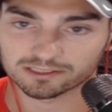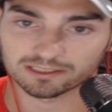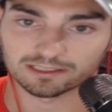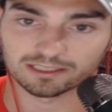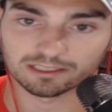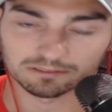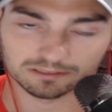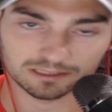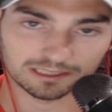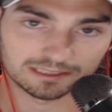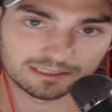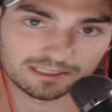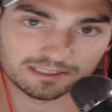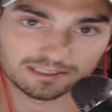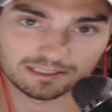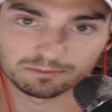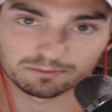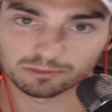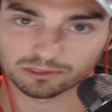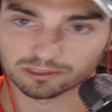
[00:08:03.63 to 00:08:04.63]
and I would like to
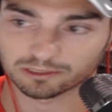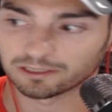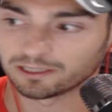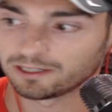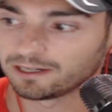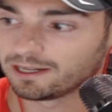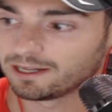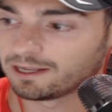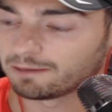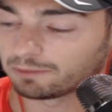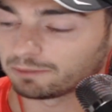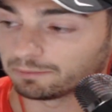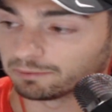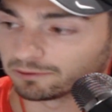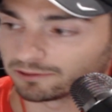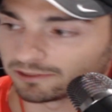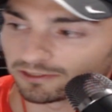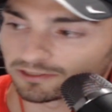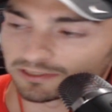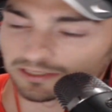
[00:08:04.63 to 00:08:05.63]
see more
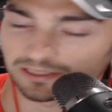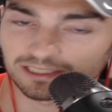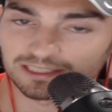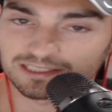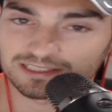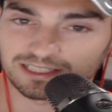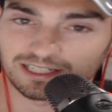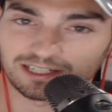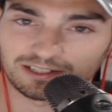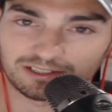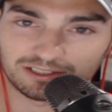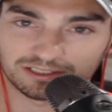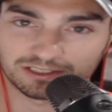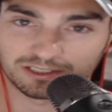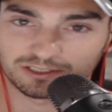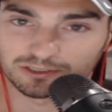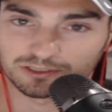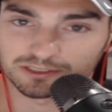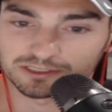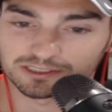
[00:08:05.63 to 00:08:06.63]
people using these out on the
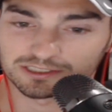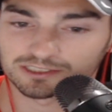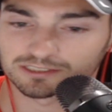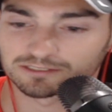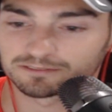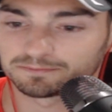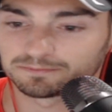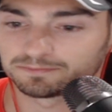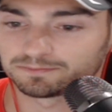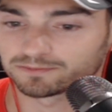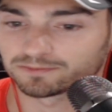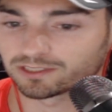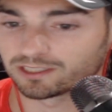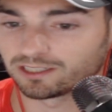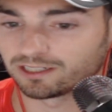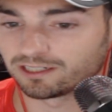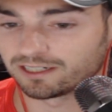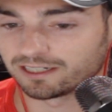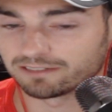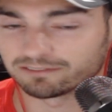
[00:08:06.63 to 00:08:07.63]
courts.
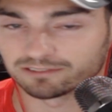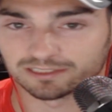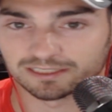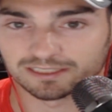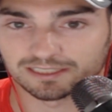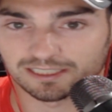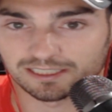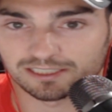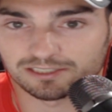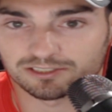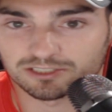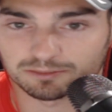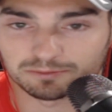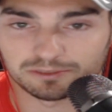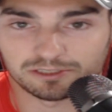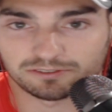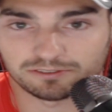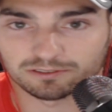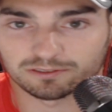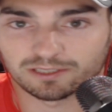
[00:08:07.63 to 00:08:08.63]
All right, everyone. Thank you so
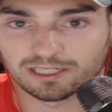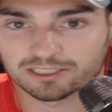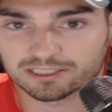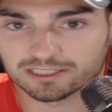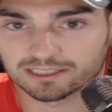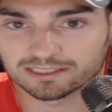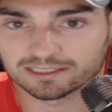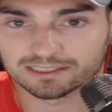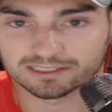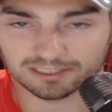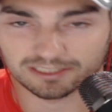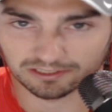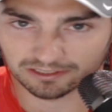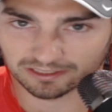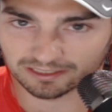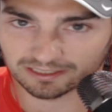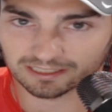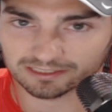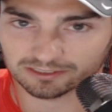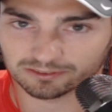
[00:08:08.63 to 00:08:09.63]
much for watching. See you in
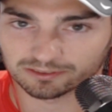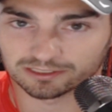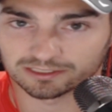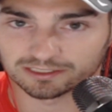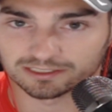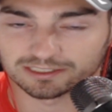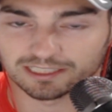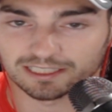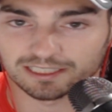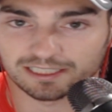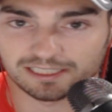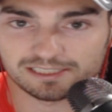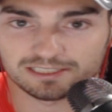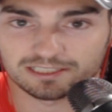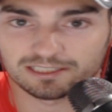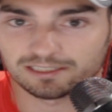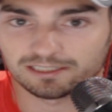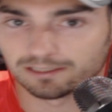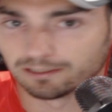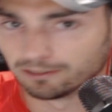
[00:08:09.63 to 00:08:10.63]
the next one. Take it
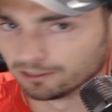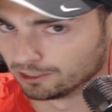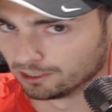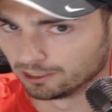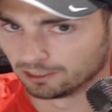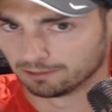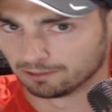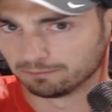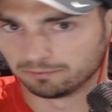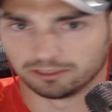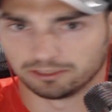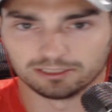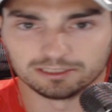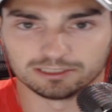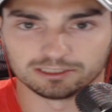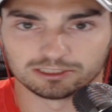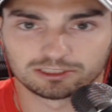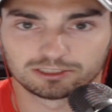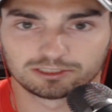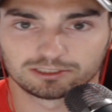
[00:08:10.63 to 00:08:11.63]
easy.
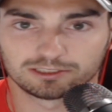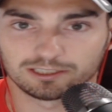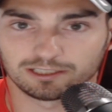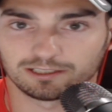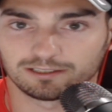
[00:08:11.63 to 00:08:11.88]
Peace.